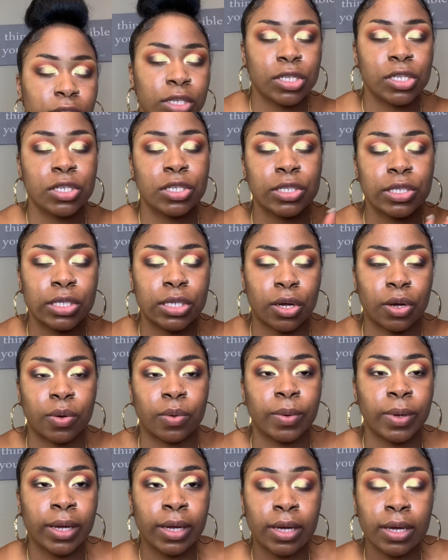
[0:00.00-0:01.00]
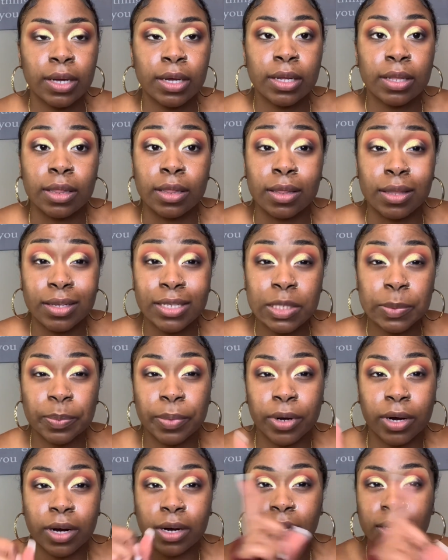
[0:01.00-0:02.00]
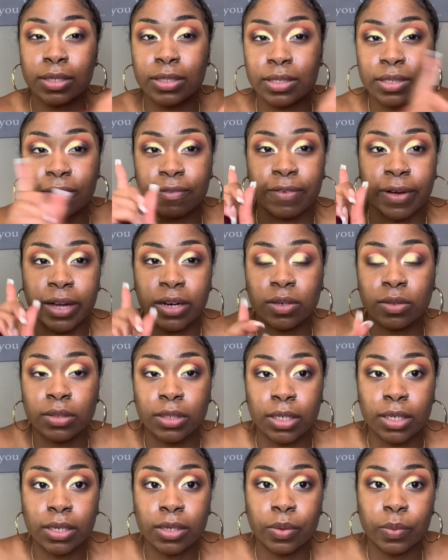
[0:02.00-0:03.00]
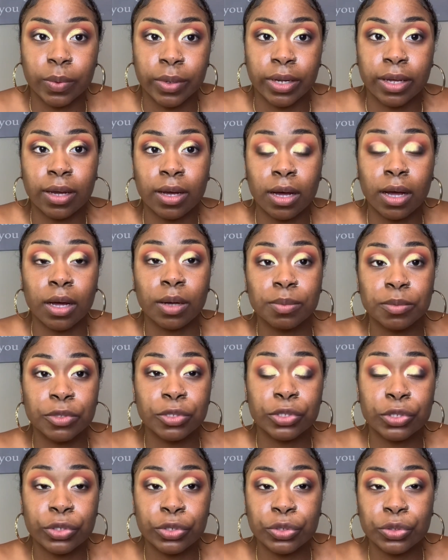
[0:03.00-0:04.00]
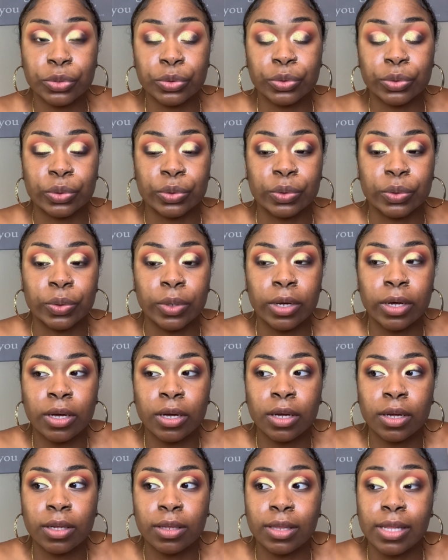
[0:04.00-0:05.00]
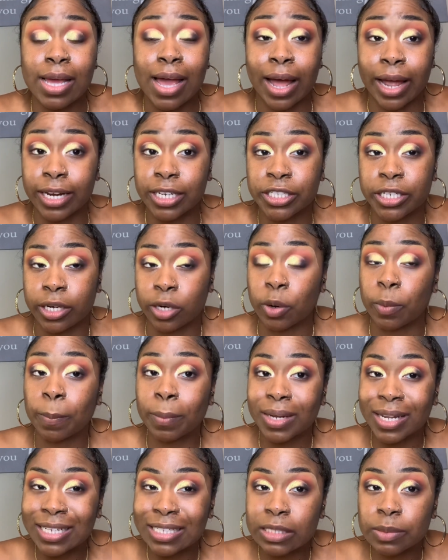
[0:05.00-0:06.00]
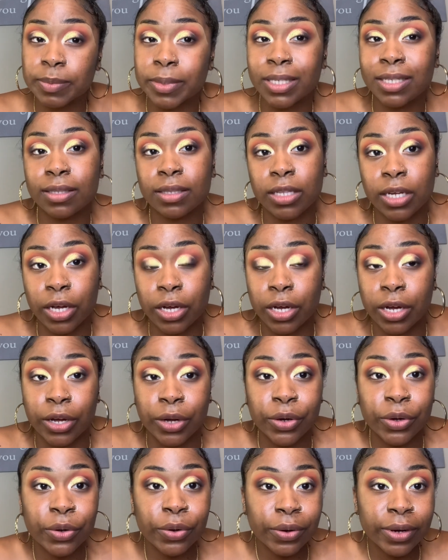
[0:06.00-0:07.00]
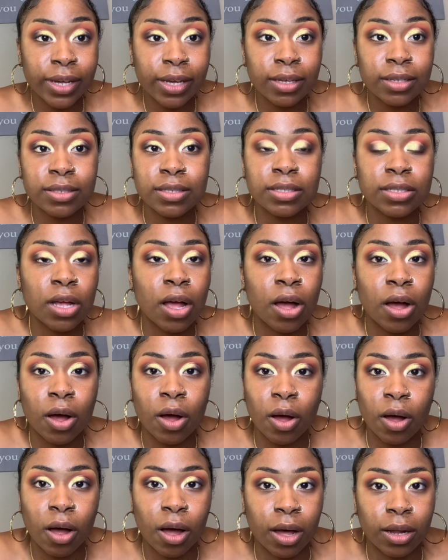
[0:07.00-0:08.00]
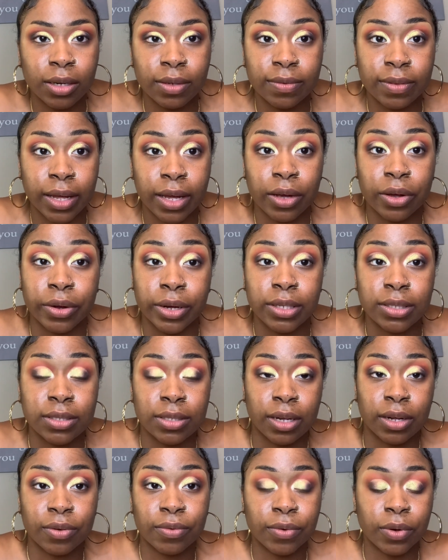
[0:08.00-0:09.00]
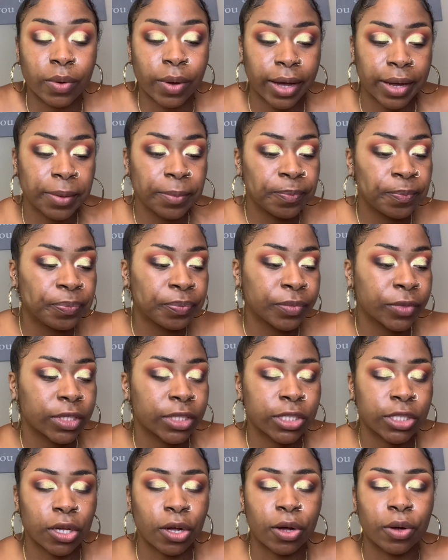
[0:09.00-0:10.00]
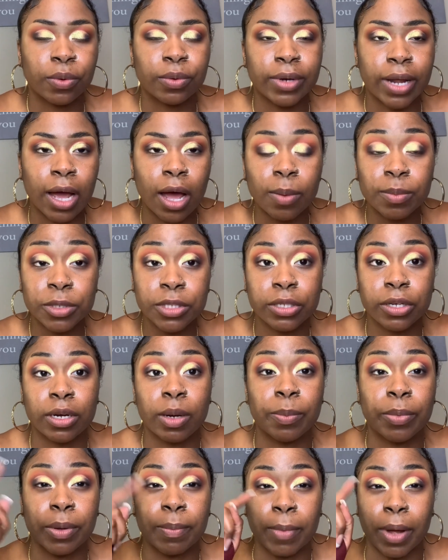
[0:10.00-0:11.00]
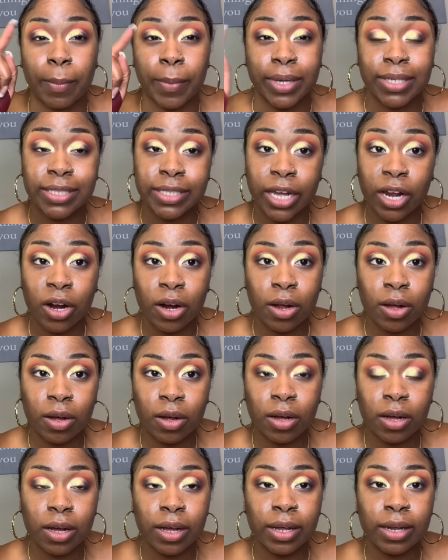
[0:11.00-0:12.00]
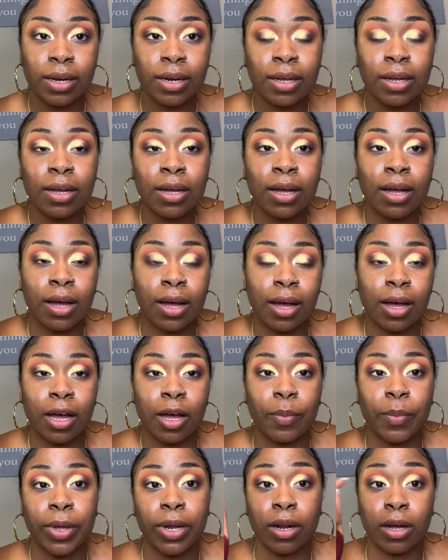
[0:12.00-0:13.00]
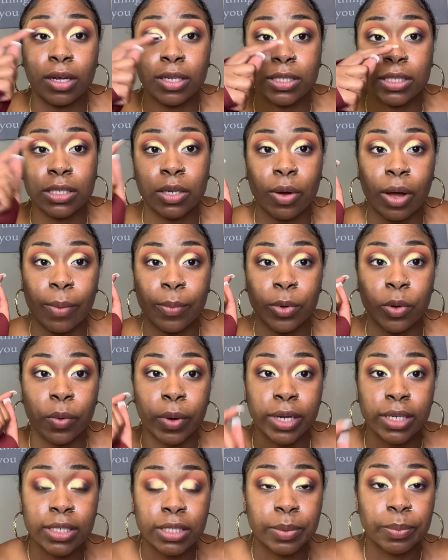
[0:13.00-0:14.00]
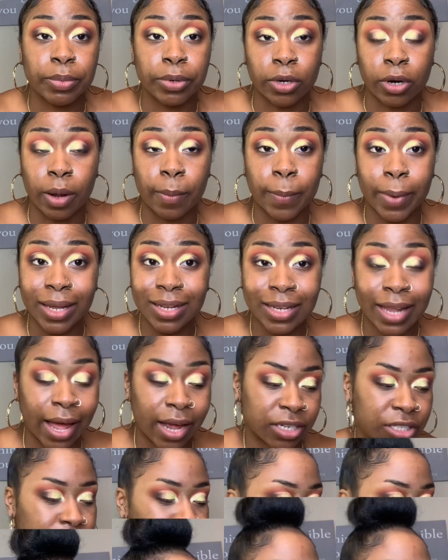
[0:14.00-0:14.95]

So this part is the final look when it comes to the eyeshadow placement, the cut crease, all of that great stuff, okay? So now I'm just gonna put my mascara on, and also I'm going to put on my lashes.